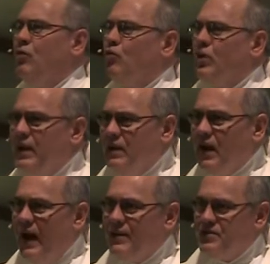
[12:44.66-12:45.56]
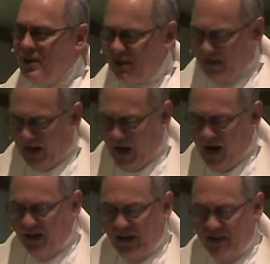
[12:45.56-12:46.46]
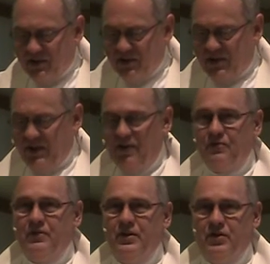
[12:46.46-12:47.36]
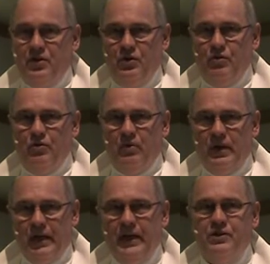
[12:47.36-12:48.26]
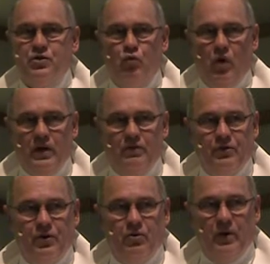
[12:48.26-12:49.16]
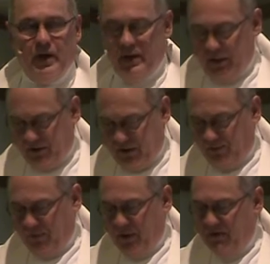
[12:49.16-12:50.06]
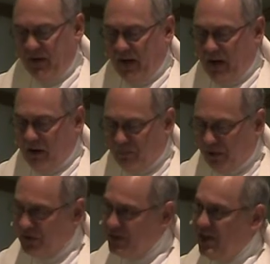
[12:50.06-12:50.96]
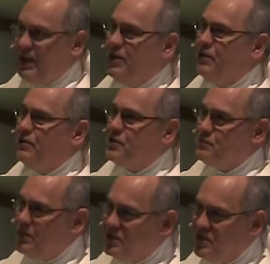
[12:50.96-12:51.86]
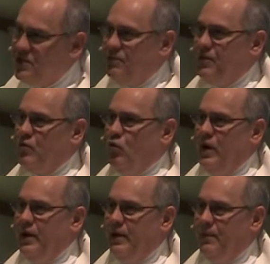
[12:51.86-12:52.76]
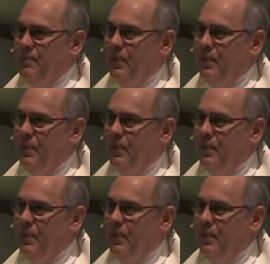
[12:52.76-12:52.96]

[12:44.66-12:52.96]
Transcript: Realize that God has gifted you, each one of you, in a different, particular, specific way.